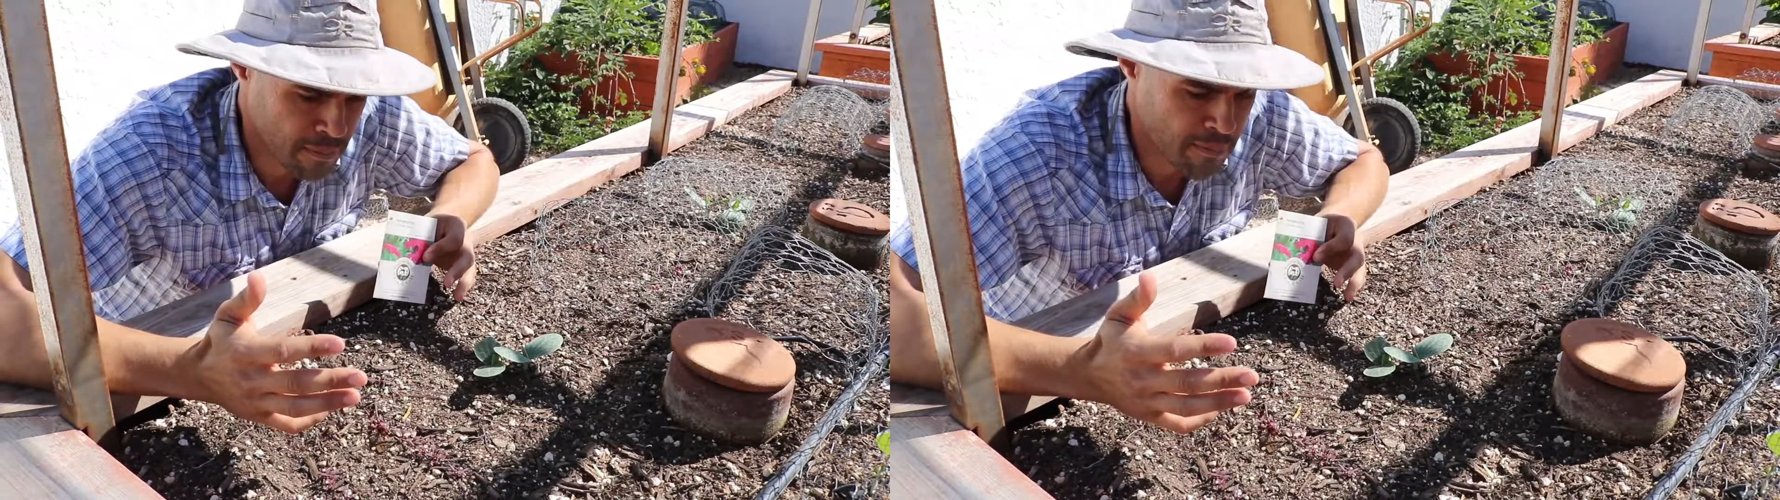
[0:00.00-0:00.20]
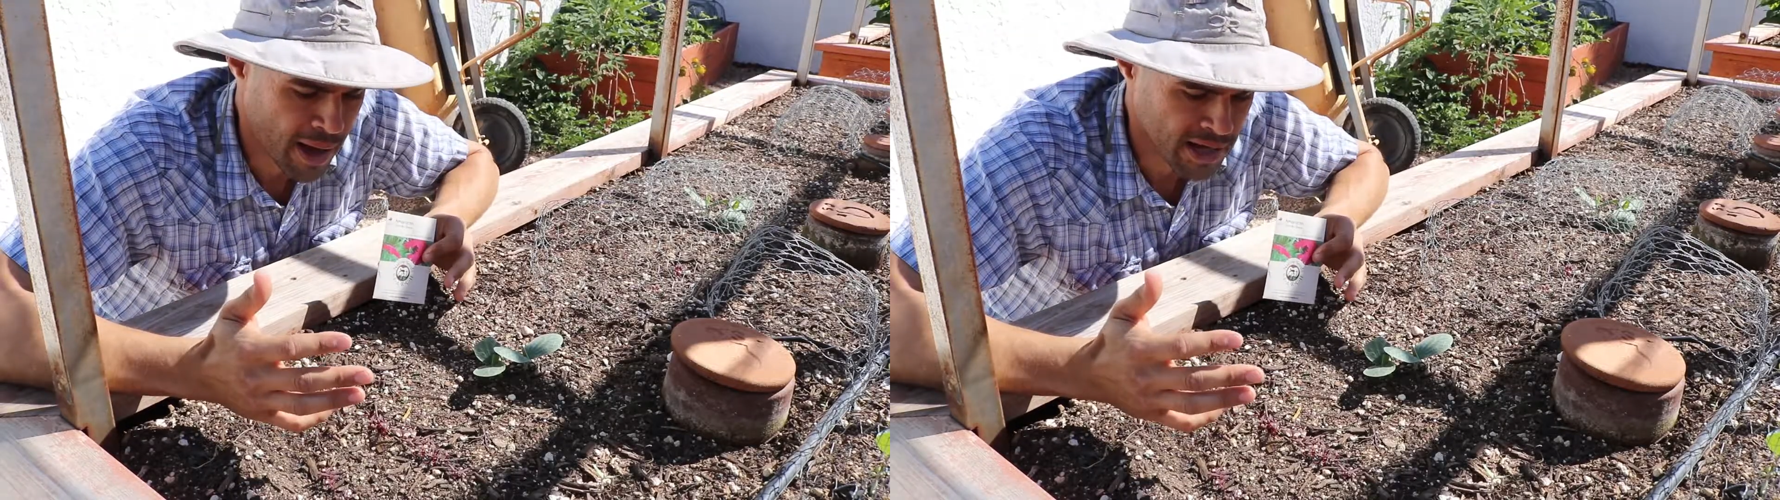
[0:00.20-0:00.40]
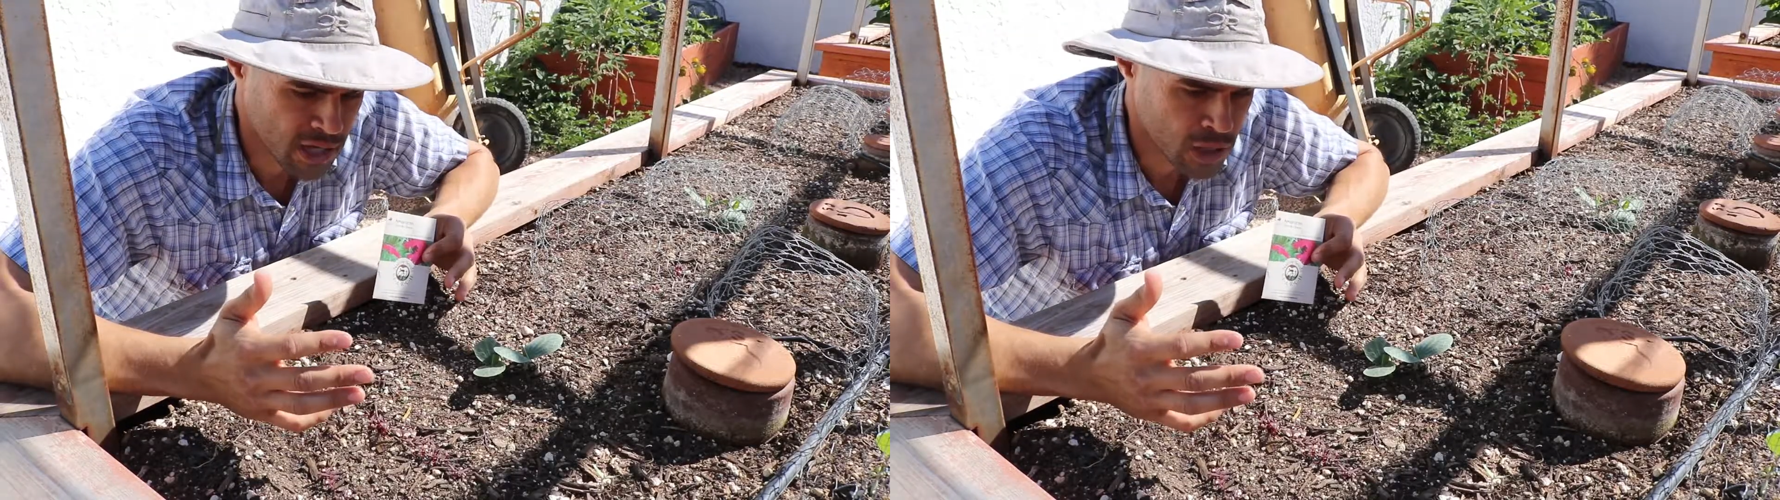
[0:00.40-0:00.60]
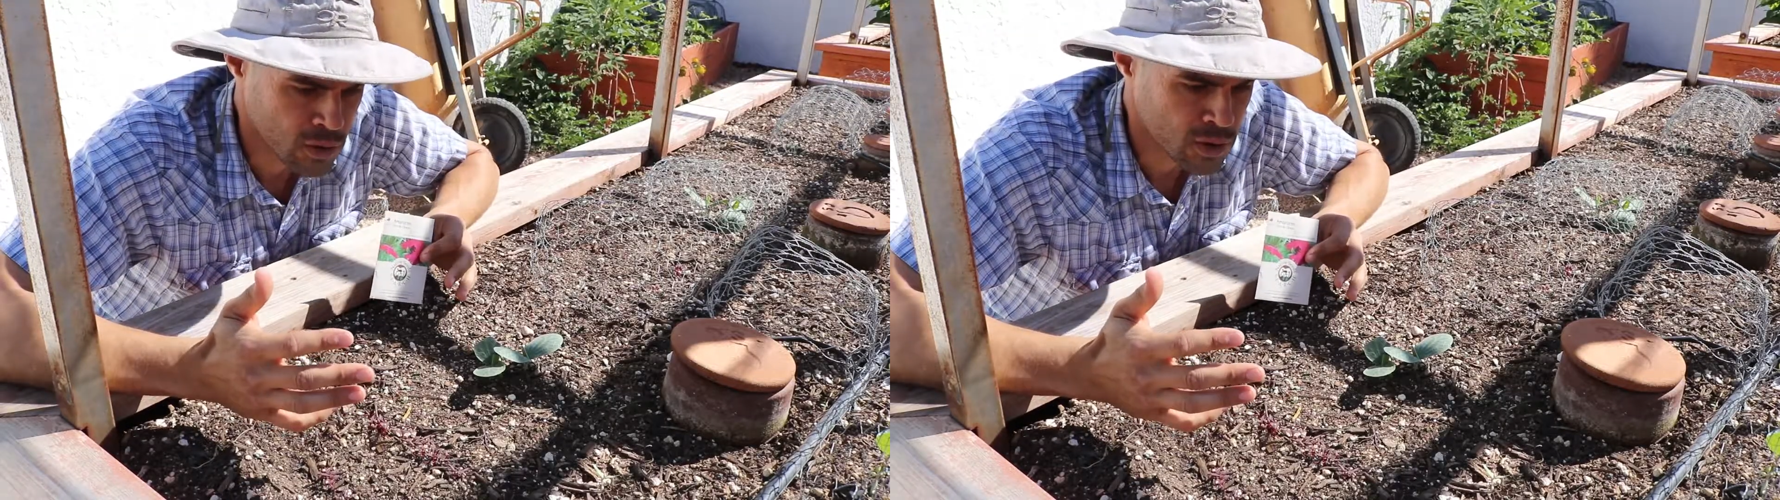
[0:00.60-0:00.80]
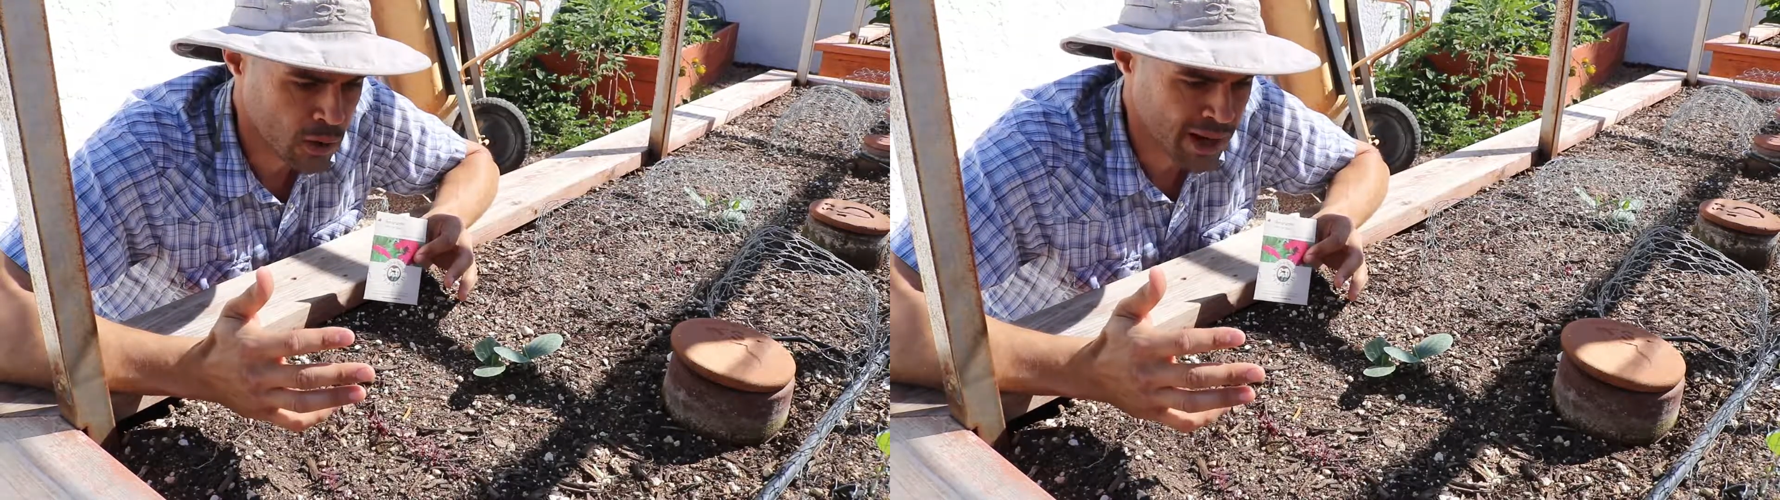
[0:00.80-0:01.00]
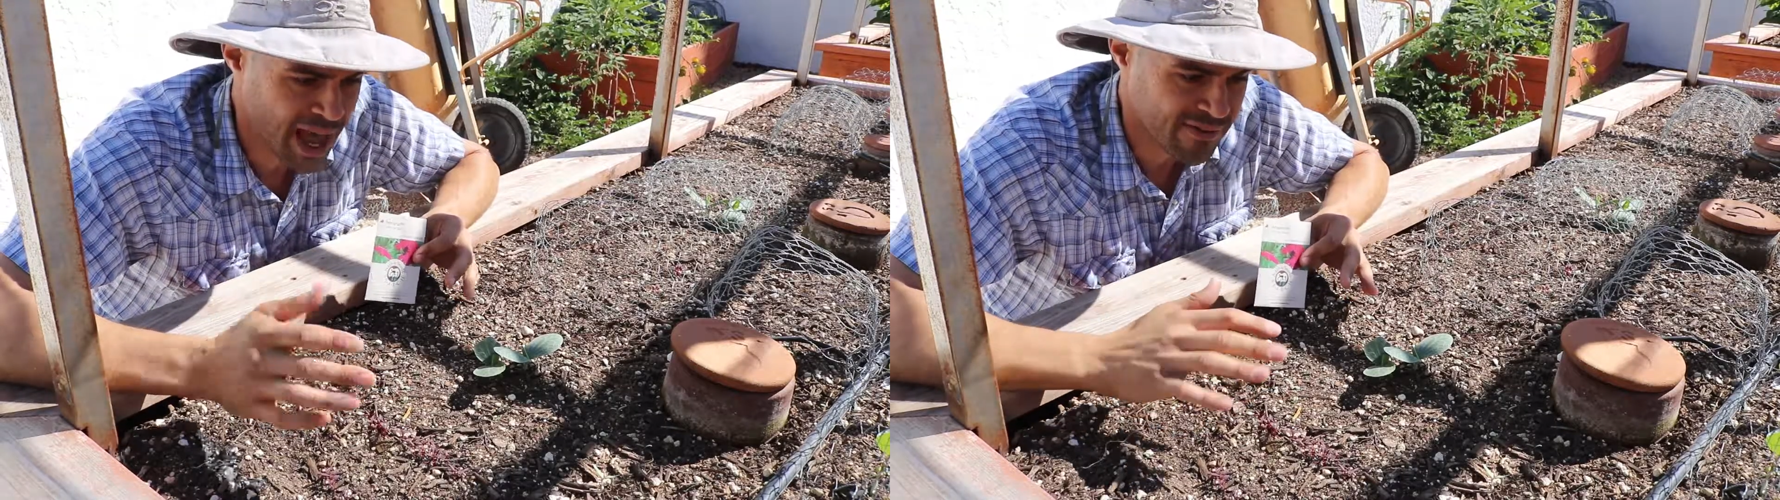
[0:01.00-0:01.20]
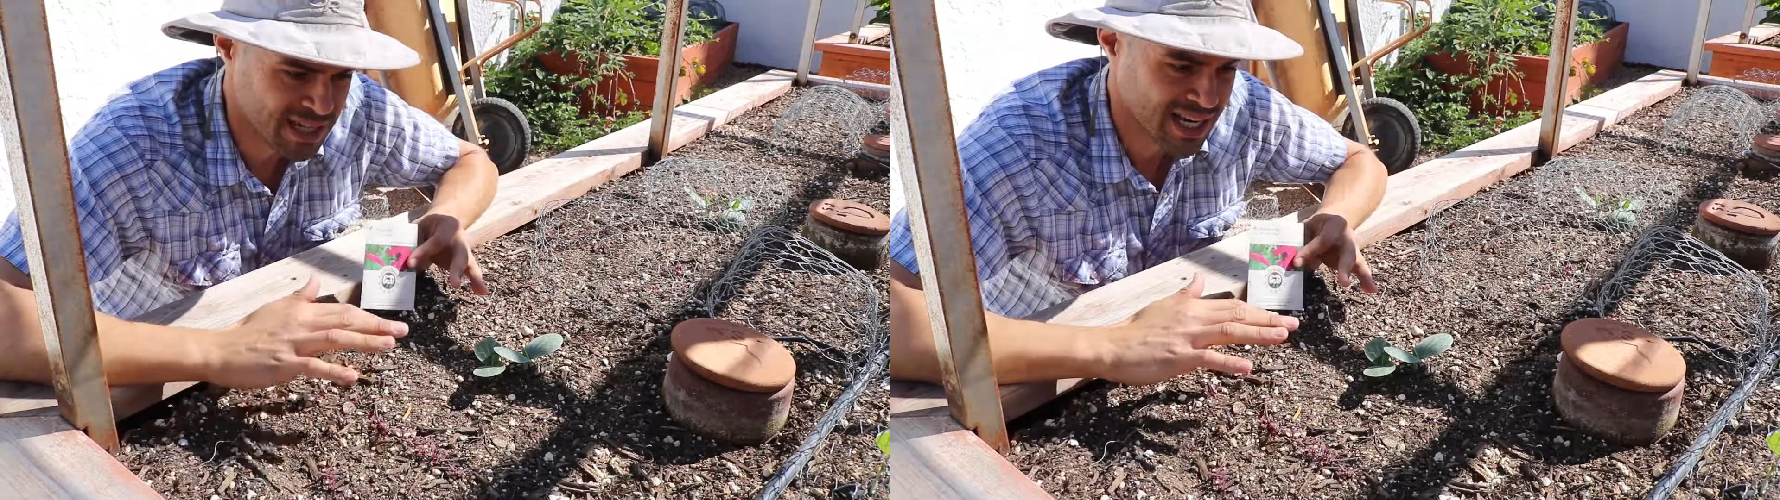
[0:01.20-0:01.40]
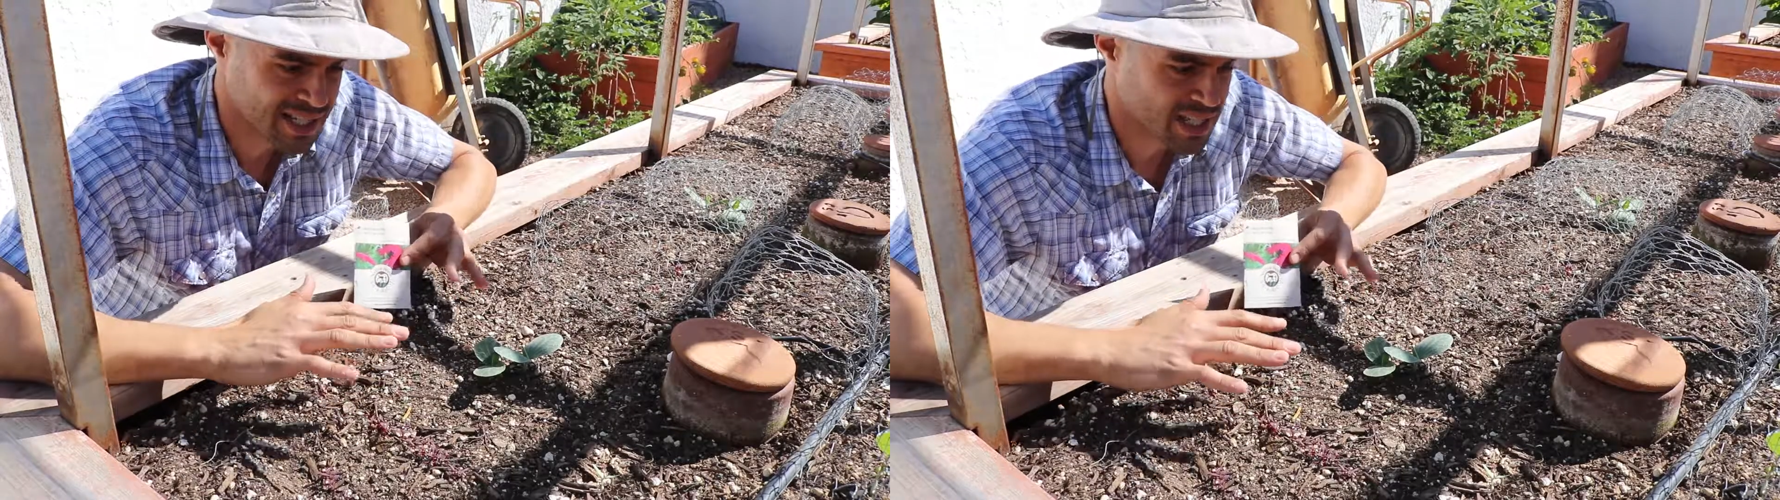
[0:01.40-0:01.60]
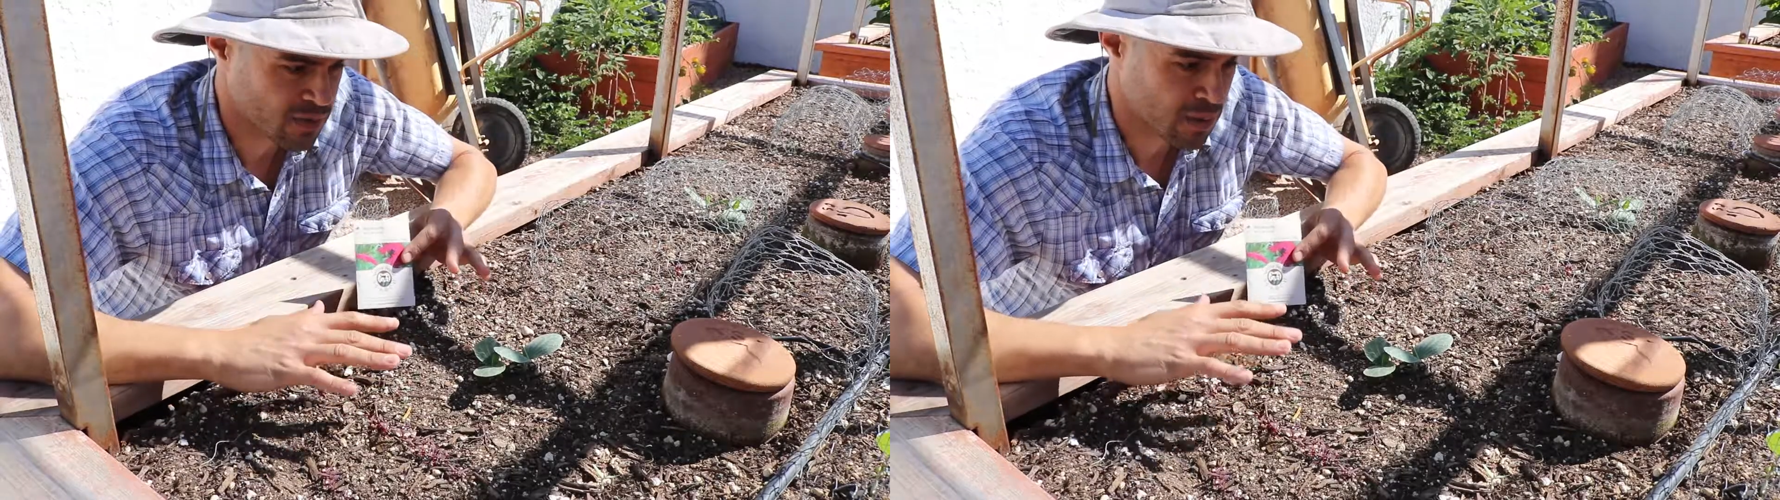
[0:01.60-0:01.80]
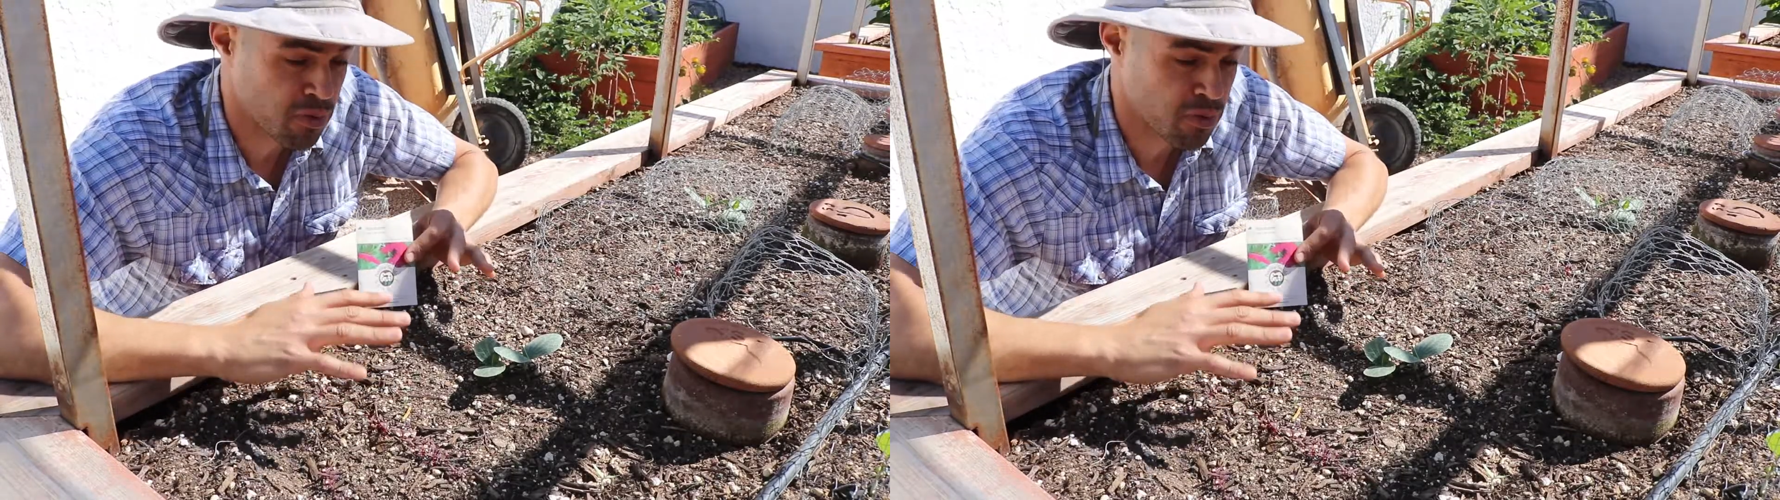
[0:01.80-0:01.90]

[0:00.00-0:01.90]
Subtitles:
but you don't have to necessarily